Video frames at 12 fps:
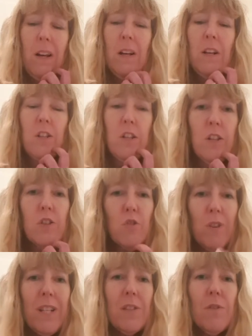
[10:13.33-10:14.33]
So the
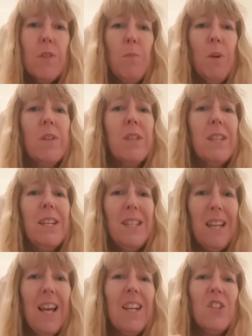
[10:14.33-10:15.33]
stress response is
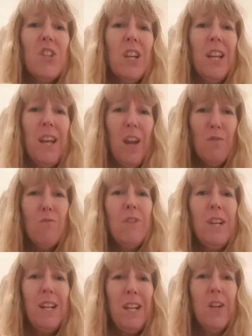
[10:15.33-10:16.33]
actually a
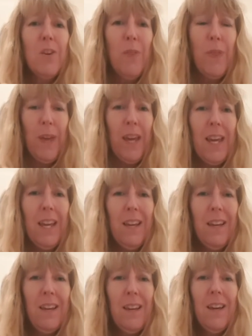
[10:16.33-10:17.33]
really good thing,
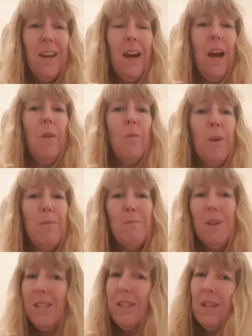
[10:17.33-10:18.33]
And we
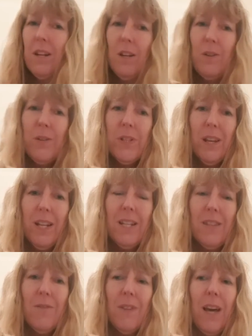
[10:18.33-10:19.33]
mustn't lose
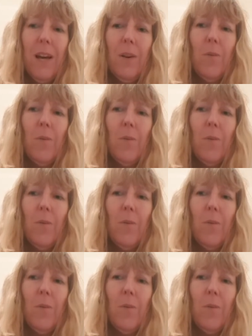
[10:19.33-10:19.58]
sight of that.